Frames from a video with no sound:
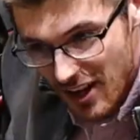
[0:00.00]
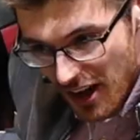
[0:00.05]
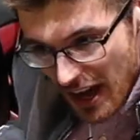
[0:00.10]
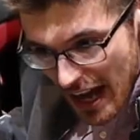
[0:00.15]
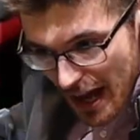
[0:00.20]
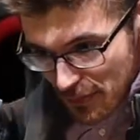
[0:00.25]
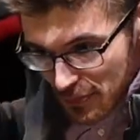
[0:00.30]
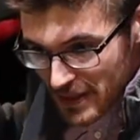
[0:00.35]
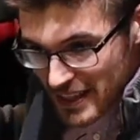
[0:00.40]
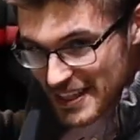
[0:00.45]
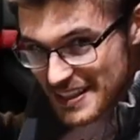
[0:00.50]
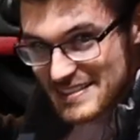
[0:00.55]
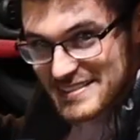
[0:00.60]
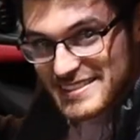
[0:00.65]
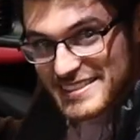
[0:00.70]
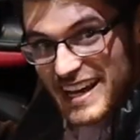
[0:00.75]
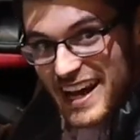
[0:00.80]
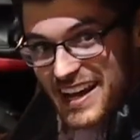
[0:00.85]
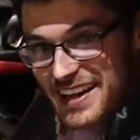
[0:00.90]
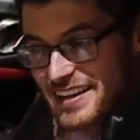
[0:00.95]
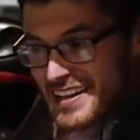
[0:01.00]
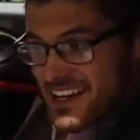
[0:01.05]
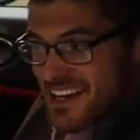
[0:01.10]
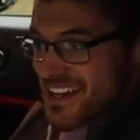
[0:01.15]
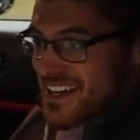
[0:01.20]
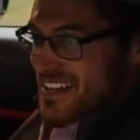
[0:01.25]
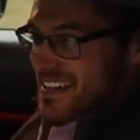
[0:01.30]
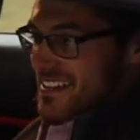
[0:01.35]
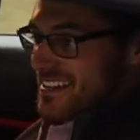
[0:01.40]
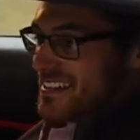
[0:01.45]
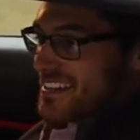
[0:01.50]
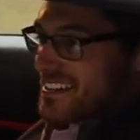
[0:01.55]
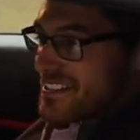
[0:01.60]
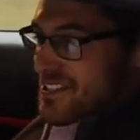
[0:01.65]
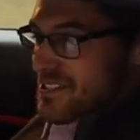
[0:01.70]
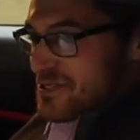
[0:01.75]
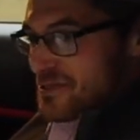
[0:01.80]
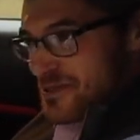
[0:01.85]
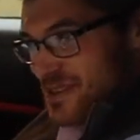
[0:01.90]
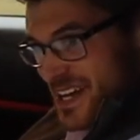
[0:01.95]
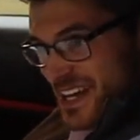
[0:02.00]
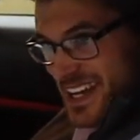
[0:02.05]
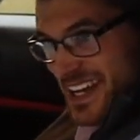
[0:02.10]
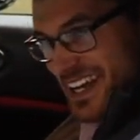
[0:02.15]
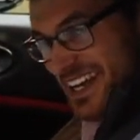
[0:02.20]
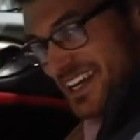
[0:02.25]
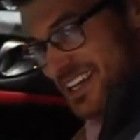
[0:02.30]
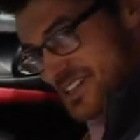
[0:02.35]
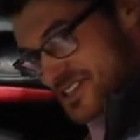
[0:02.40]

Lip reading: Because in the end, if you're putting in the time to do this, you're